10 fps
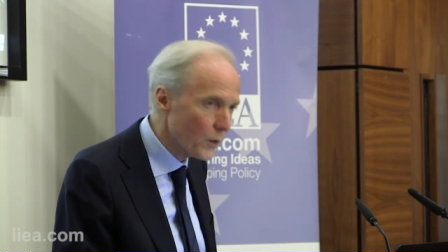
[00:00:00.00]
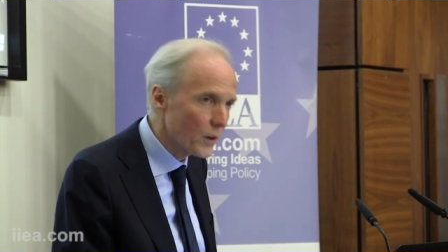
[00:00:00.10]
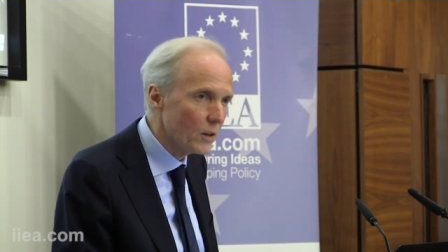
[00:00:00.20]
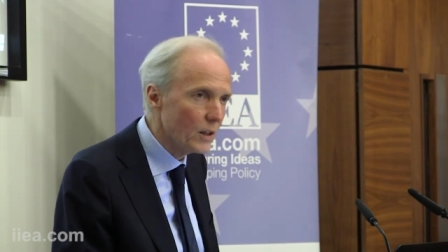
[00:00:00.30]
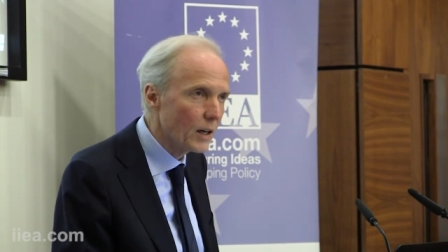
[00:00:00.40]

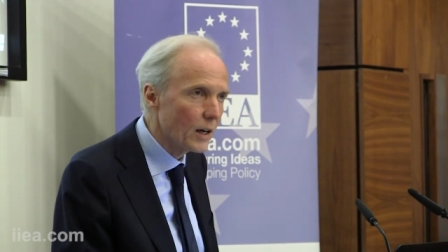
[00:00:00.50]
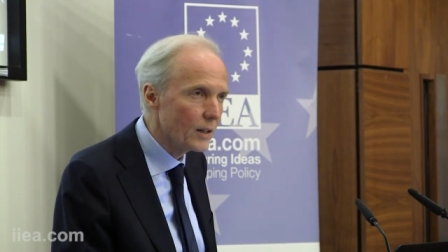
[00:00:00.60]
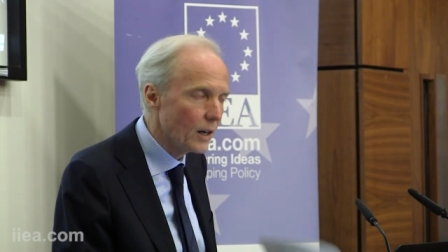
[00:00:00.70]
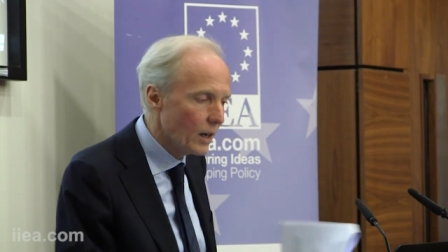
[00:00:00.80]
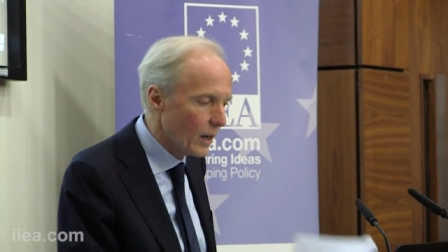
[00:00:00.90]
Finally,
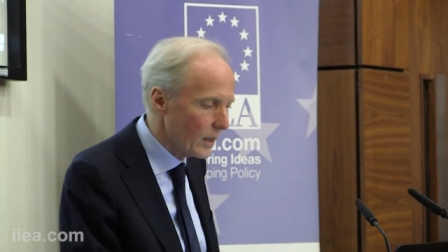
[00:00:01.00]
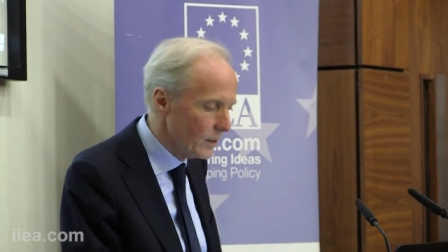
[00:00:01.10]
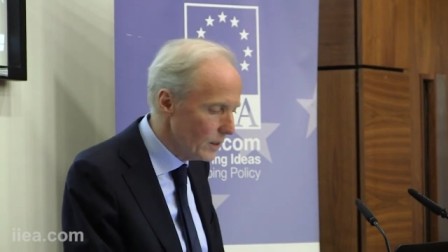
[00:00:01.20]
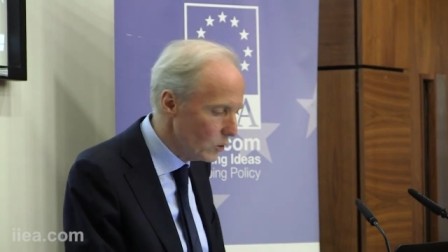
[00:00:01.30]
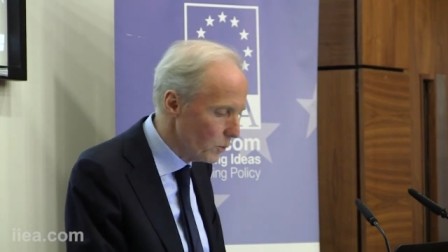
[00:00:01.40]
I, I
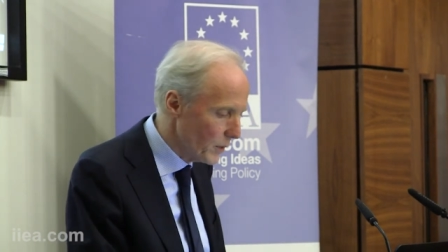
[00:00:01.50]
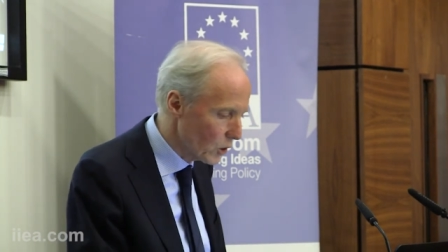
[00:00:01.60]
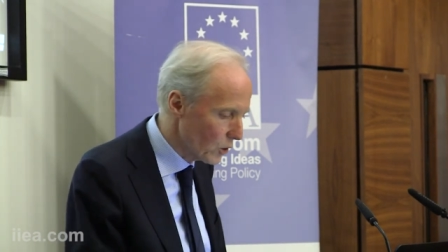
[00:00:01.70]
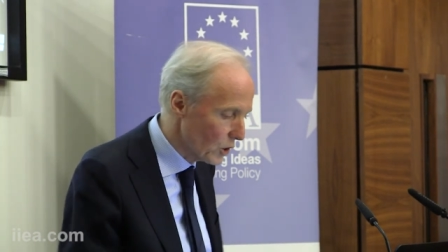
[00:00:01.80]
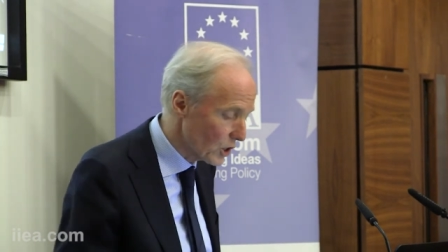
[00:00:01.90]
need to
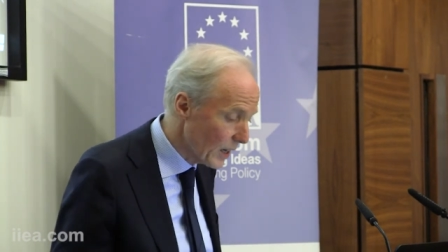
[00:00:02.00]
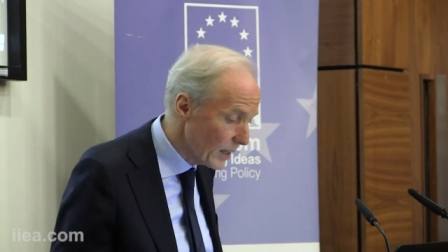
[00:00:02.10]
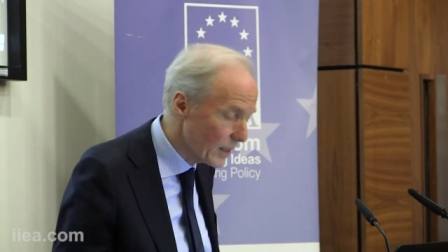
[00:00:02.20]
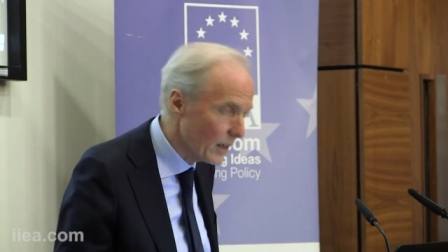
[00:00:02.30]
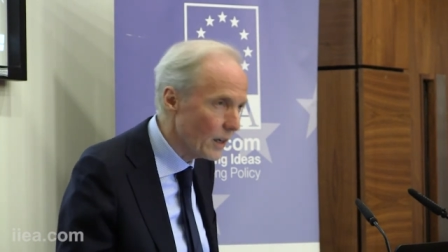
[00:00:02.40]
mention
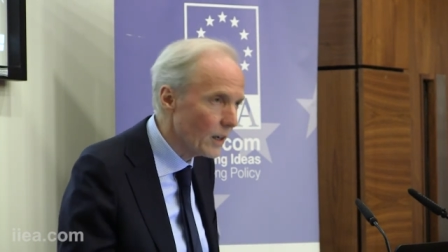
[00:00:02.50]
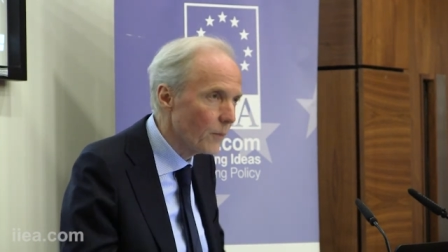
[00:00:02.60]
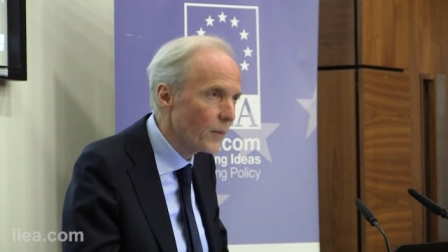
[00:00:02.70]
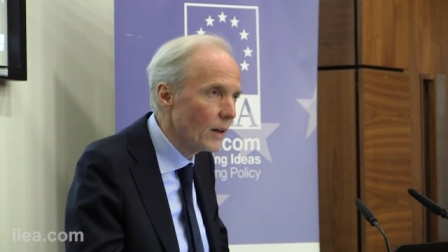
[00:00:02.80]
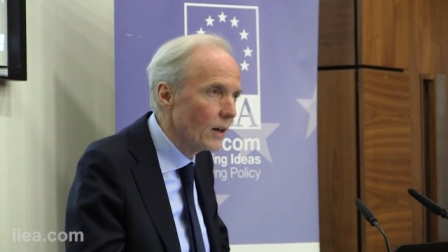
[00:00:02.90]

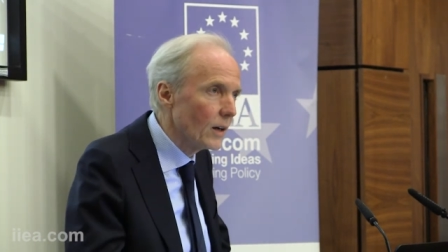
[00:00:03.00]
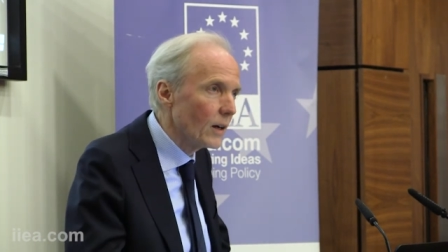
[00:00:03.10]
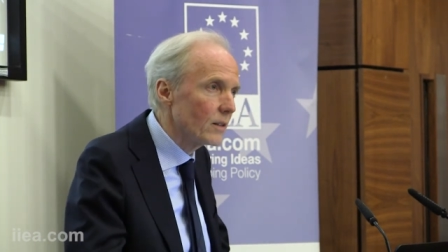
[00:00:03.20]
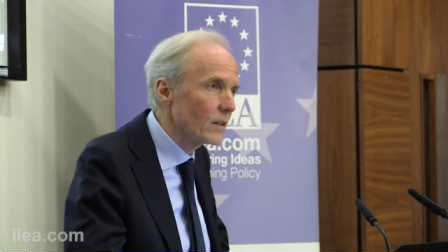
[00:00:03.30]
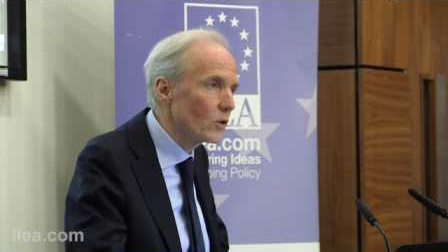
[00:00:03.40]
childcare.
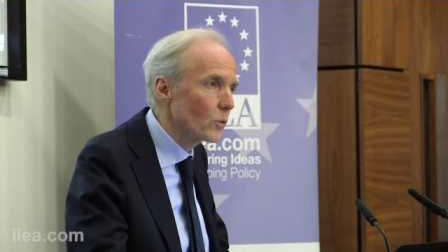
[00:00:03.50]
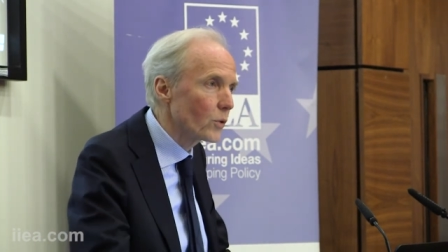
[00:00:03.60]
I think the